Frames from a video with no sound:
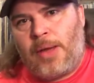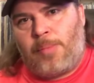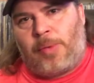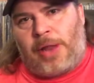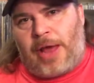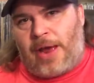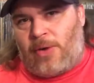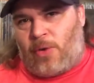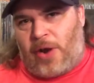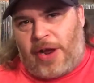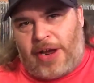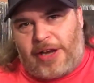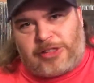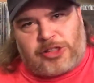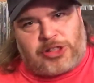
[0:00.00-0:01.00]
Light
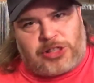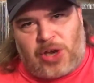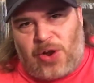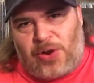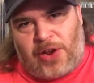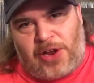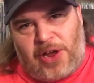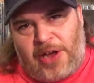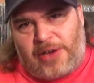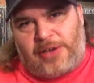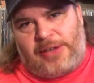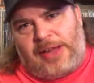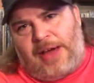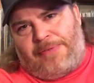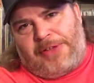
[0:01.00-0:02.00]
Rage, so good.
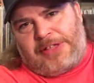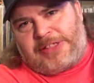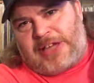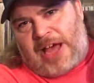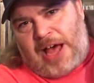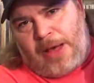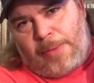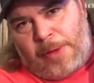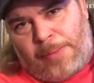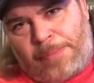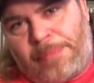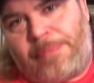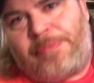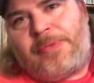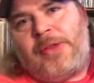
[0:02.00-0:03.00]
Love this album.
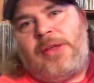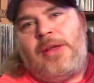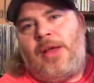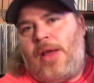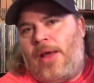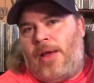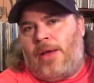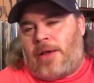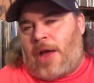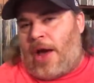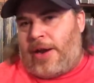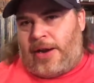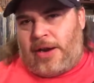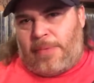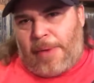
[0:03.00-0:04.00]
Got
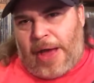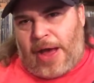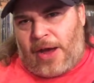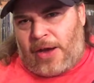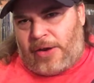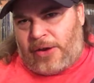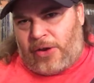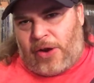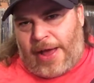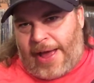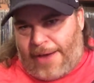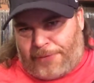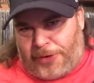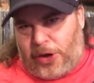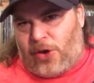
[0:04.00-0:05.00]
it about,
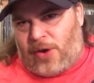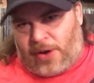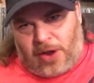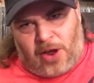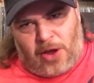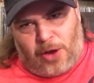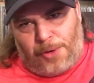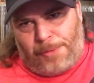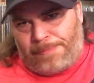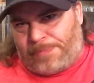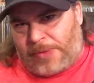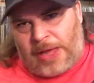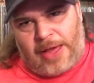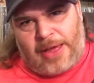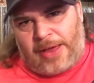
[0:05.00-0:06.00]
half a year ago,
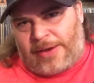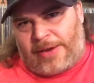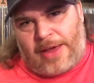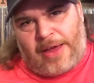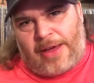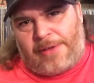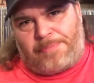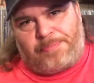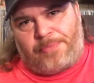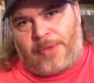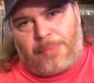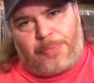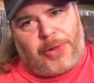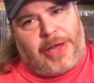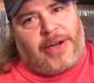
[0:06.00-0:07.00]
and I
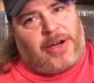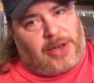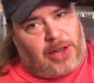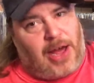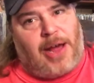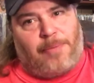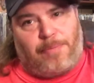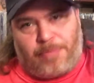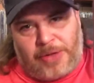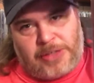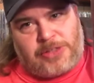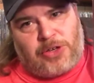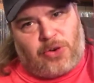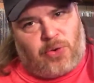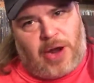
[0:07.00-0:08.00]
played it a lot. It's
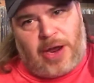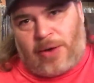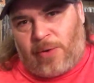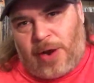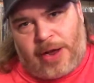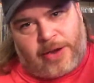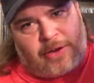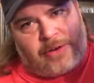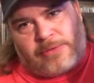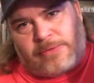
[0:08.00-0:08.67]
a great record.